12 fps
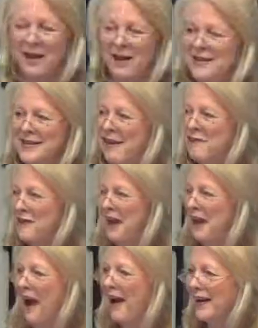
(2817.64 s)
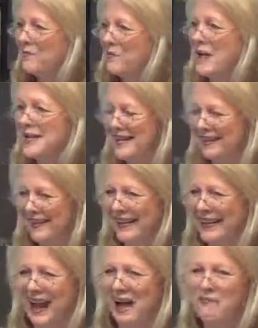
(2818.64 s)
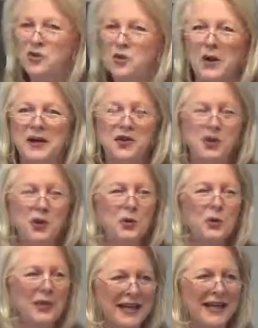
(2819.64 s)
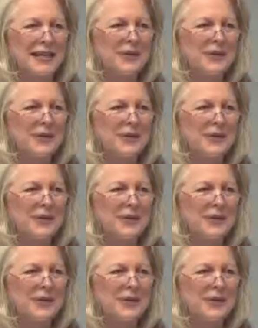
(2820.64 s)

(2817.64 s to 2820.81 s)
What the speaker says: David and I recently have joined 2 leads